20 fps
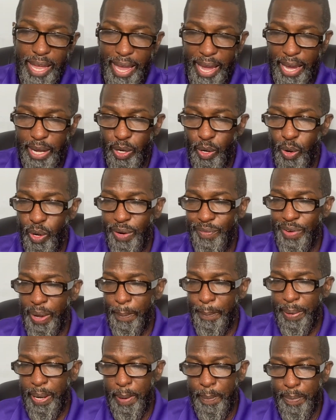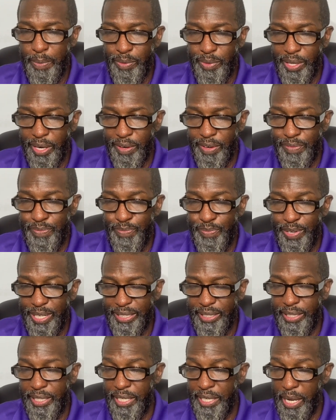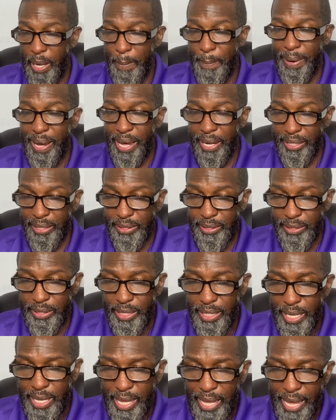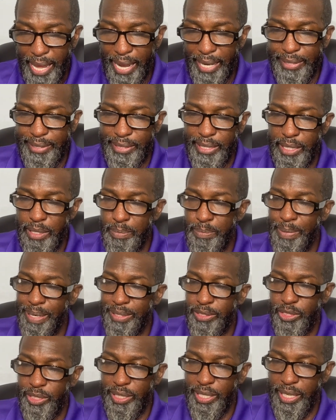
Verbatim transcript: and all of our people that are afflicted in our bodies. I didn't mention